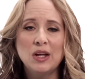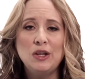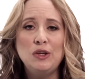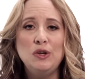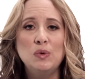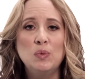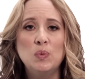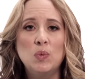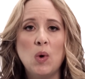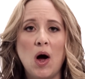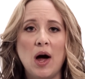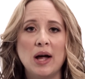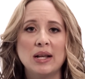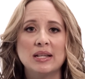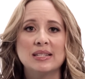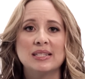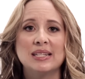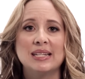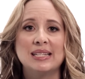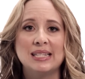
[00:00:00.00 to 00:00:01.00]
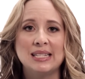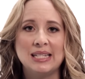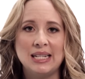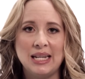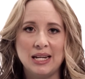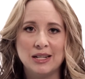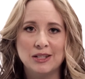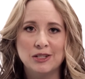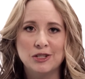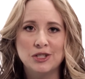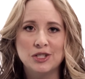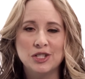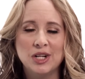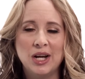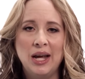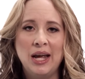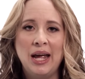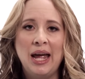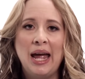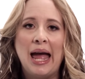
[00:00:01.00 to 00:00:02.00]
You want to teach.
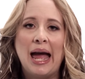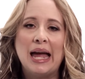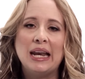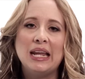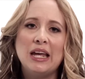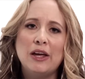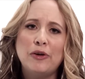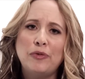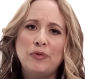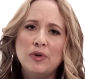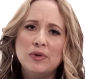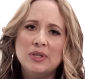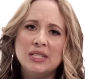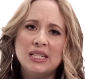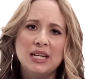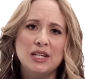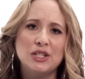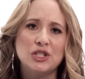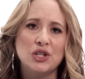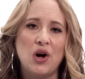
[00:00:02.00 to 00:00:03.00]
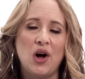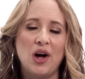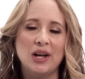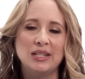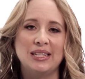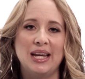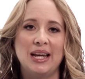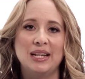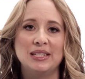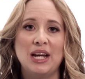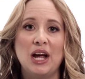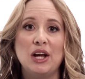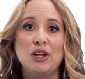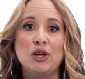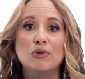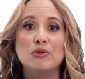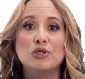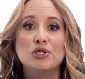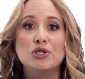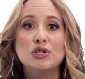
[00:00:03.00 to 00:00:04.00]
And if you teach content
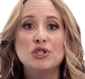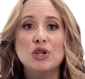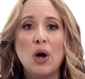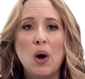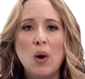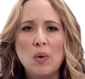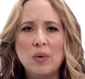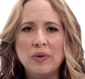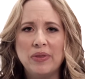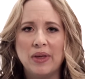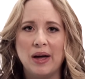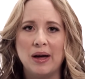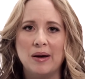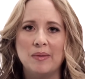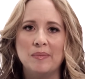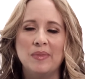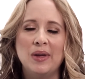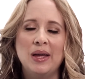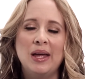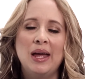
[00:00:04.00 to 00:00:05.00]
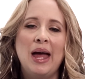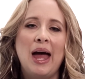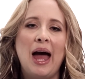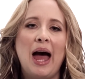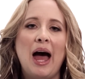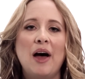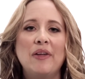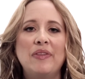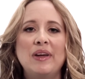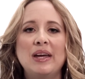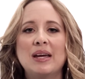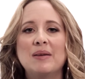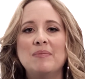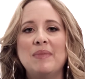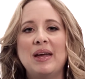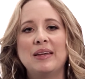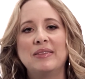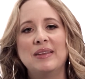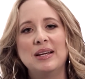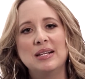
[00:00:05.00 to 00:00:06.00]
and you show them how they can
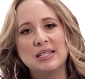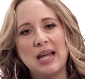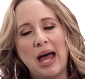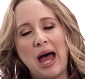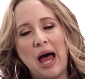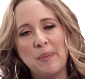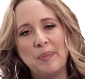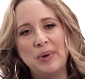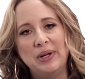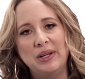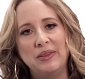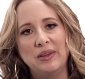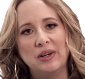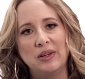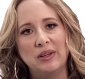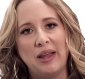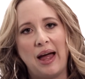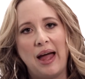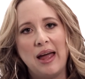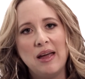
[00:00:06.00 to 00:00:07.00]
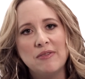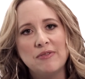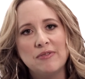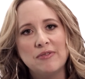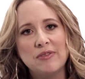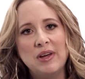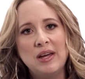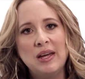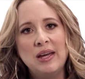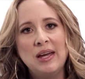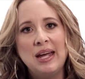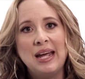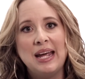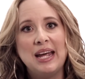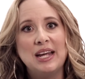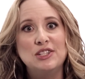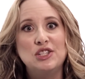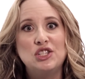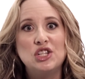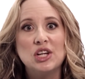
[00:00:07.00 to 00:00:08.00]
make things happen in their life
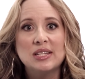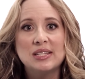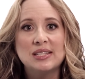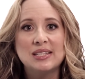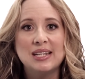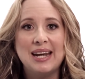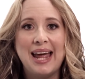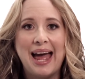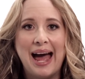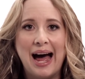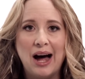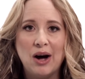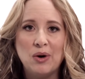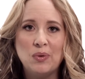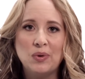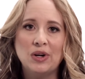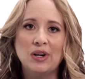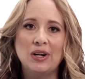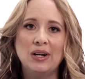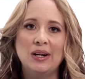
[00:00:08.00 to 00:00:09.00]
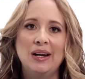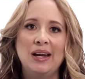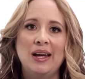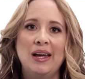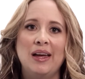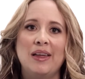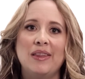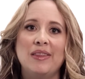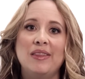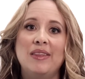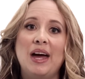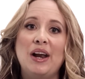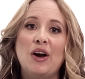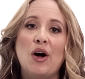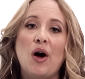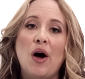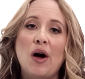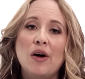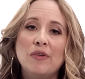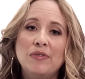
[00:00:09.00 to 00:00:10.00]
in just an hour, then
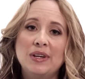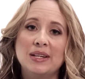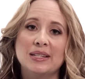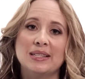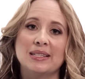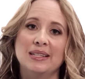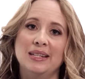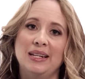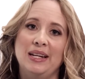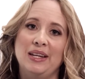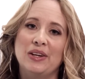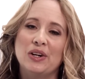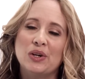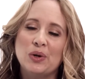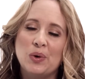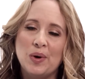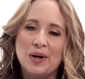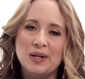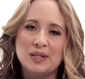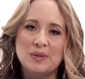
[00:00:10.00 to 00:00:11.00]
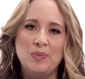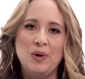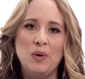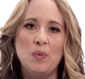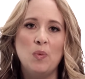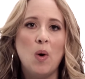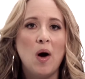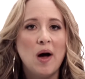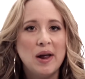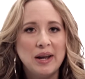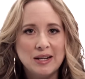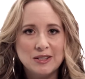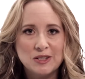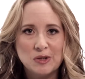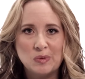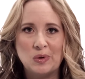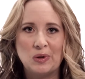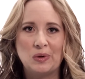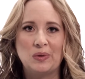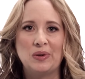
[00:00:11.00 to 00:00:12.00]
obviously they're going to be wanting
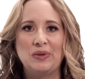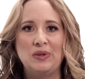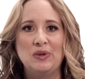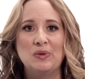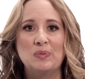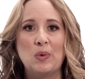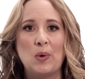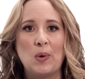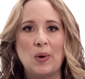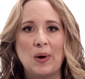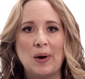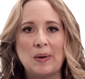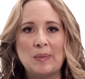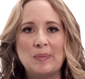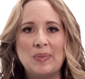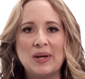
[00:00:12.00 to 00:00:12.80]
to work with you more.